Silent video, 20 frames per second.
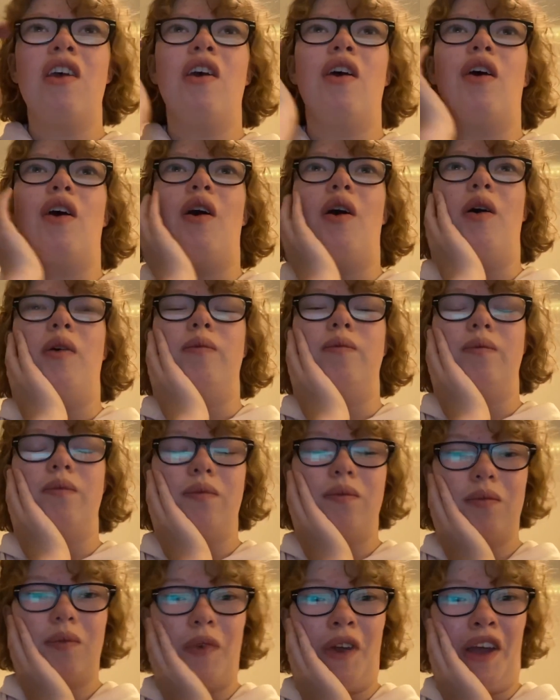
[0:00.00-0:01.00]
I
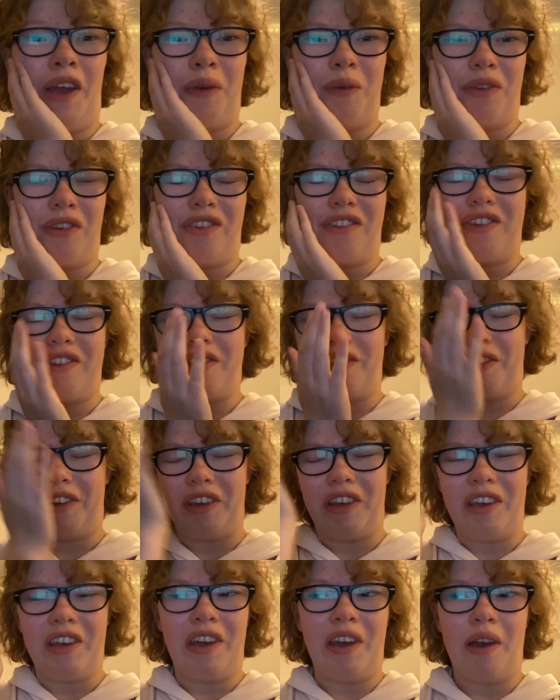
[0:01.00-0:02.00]
was just
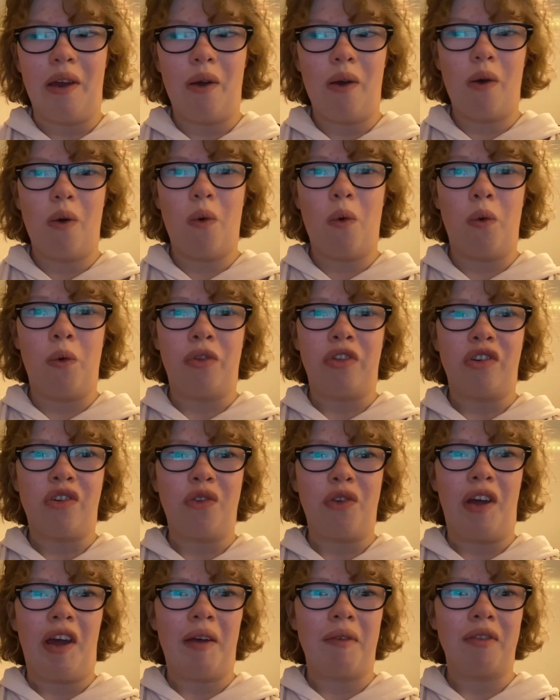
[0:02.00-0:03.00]
looking at all the
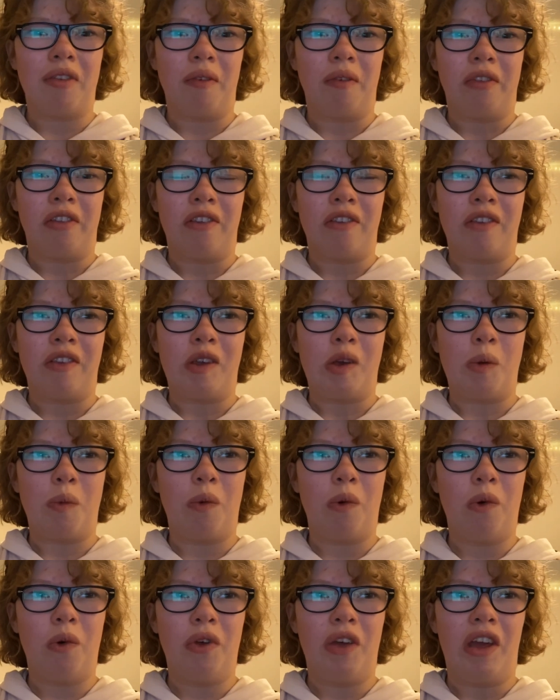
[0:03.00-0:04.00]
drafts of the
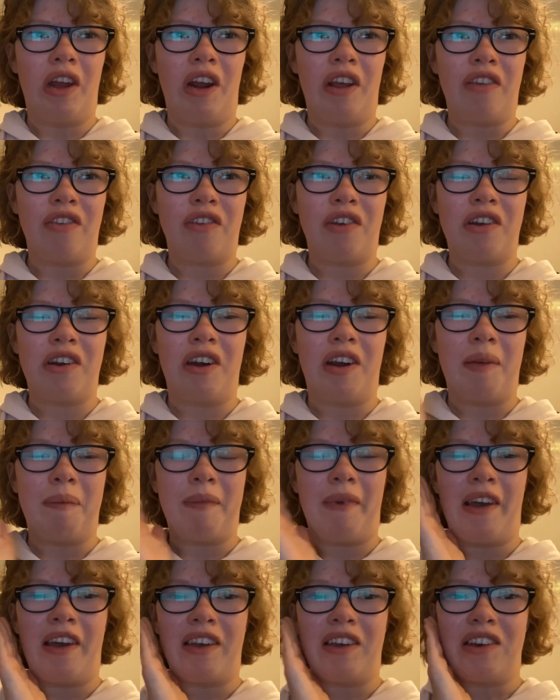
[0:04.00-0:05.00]
sequel, and I started it
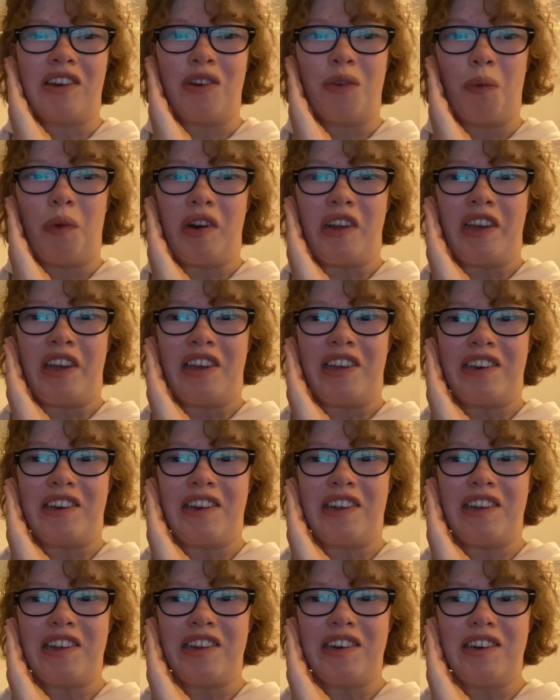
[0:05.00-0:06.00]
back in
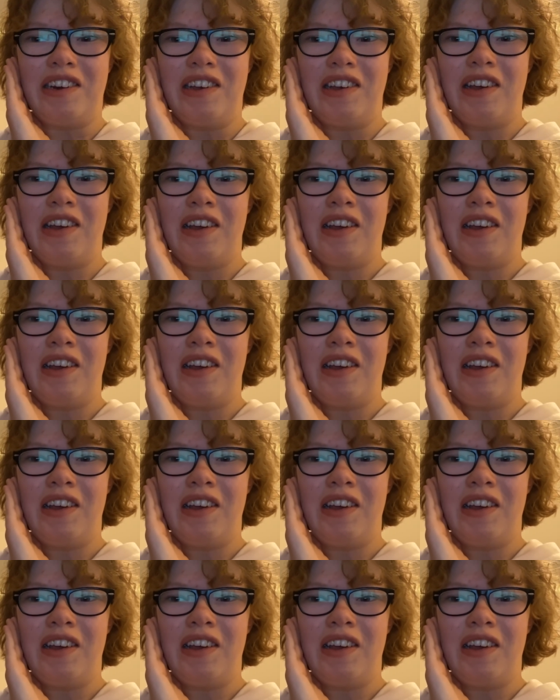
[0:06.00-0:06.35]
2018,